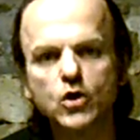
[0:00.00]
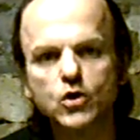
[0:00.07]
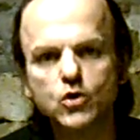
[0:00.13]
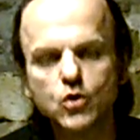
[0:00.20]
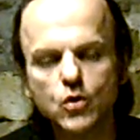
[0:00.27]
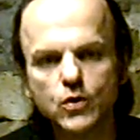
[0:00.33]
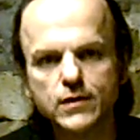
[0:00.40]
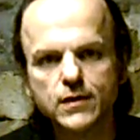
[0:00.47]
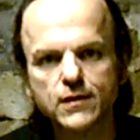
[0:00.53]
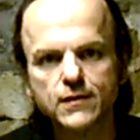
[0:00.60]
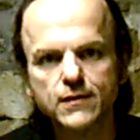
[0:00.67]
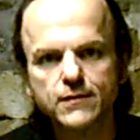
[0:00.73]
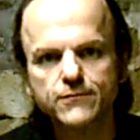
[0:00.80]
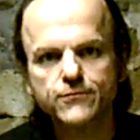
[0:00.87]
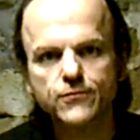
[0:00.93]
are
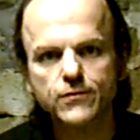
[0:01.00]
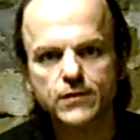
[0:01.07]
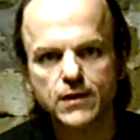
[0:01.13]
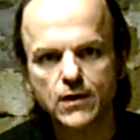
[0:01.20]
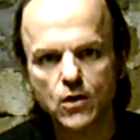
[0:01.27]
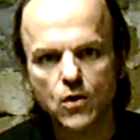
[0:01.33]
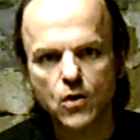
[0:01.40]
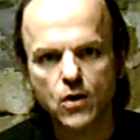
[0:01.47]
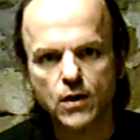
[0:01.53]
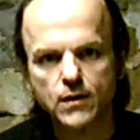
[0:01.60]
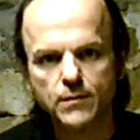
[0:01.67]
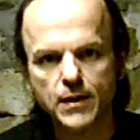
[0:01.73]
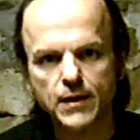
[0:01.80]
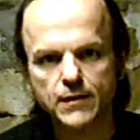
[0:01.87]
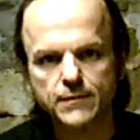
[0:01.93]
good for the
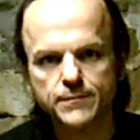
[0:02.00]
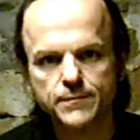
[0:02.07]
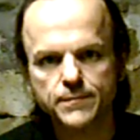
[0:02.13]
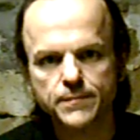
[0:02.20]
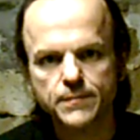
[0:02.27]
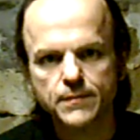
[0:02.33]
economy.